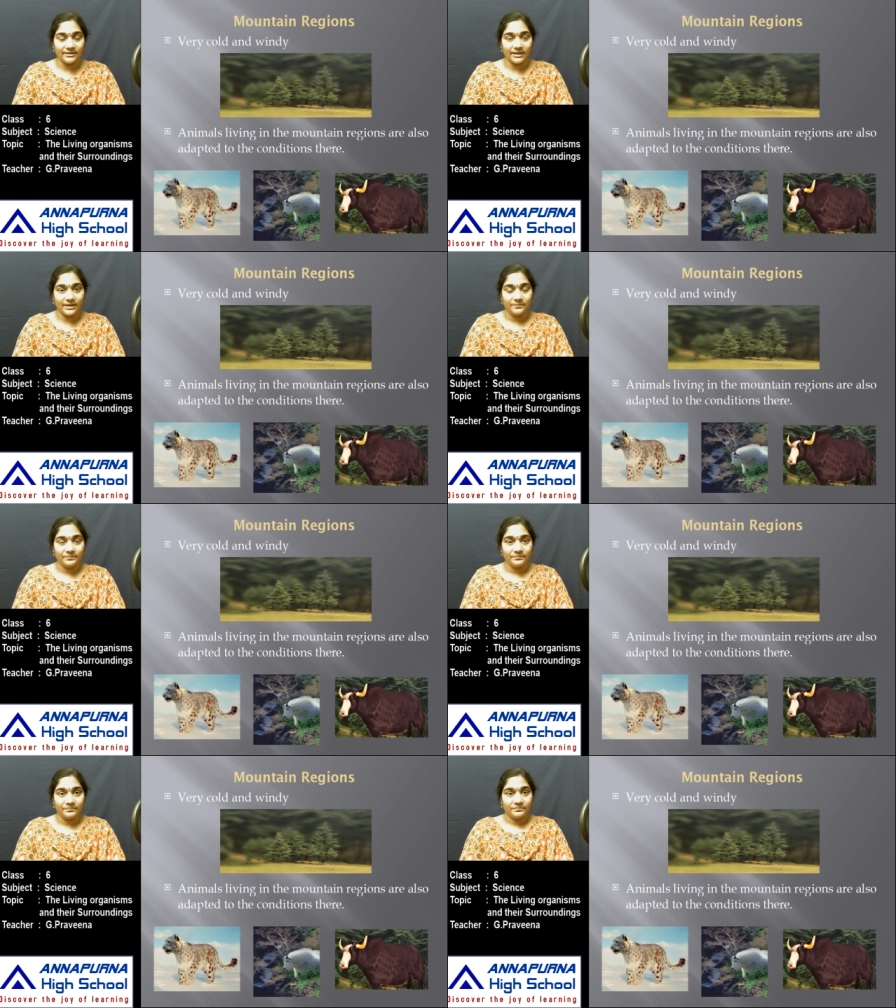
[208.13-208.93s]
area,
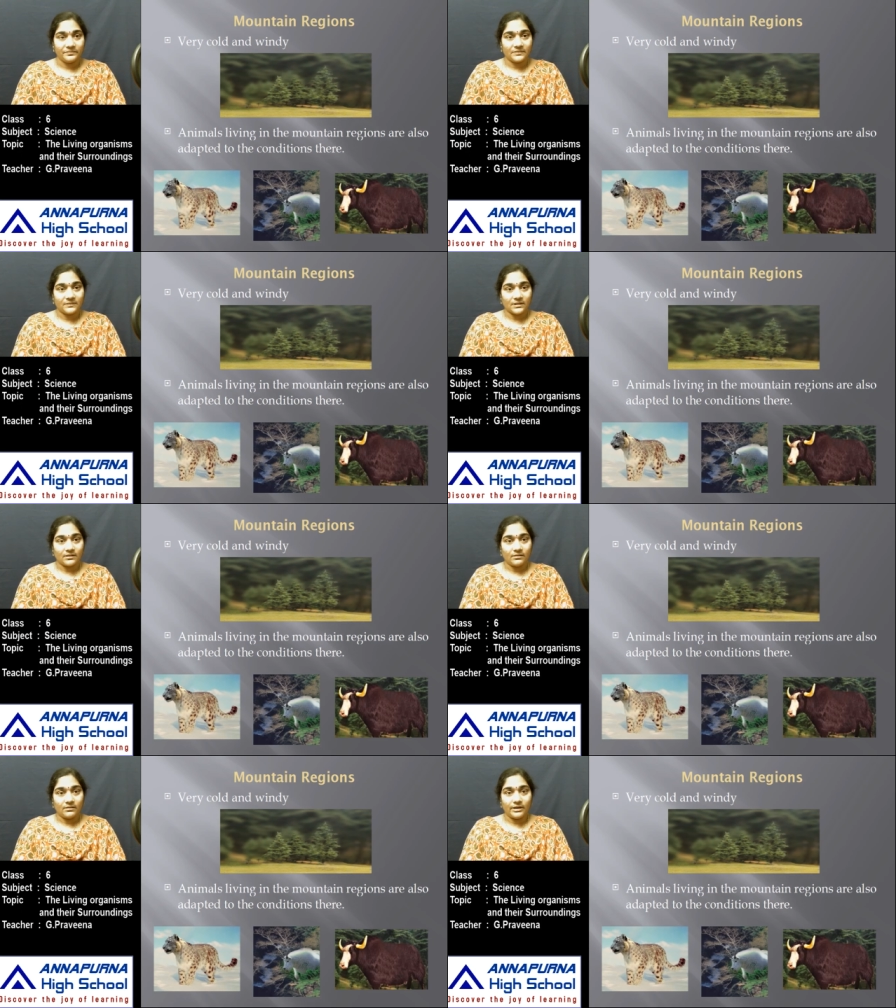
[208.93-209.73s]

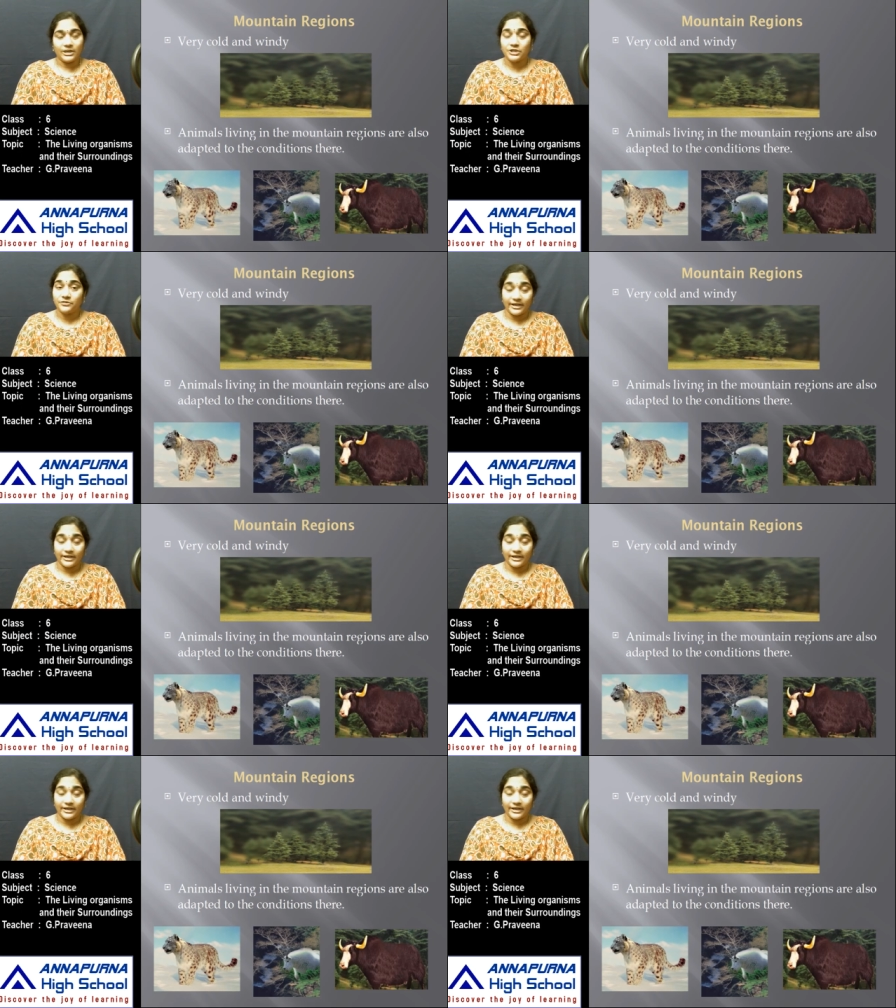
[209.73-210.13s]
it's